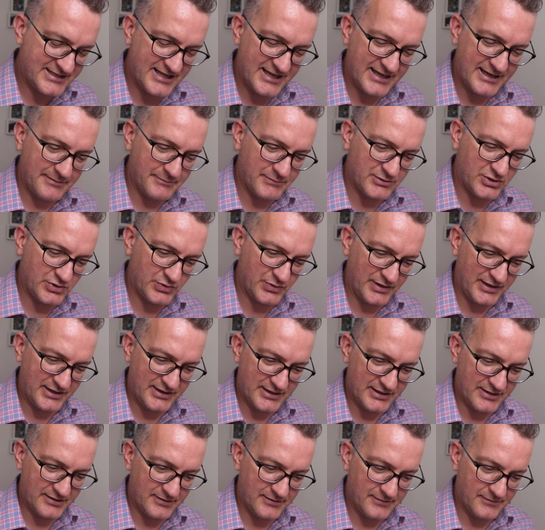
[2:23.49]
there in
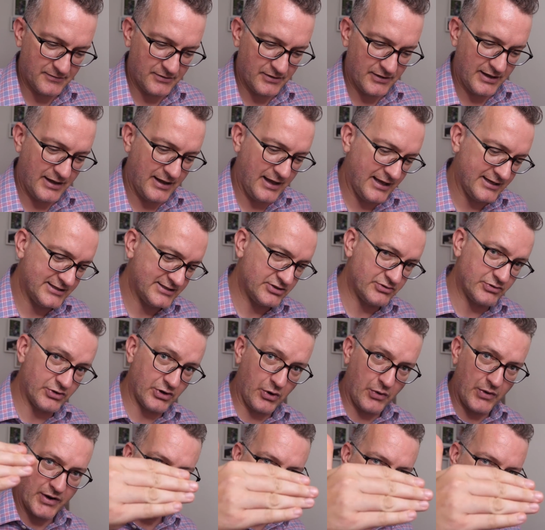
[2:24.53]
between as the
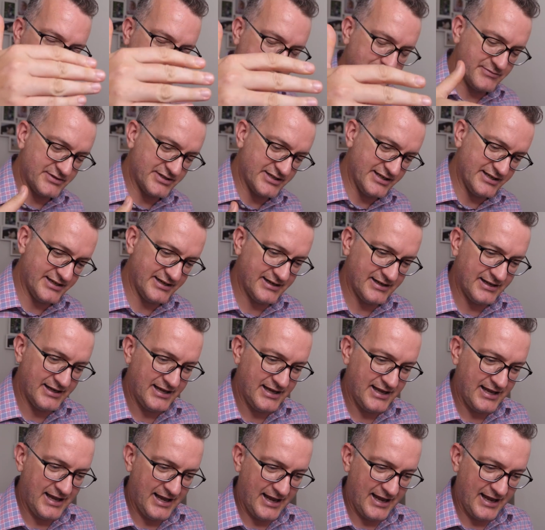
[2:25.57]
request comes in.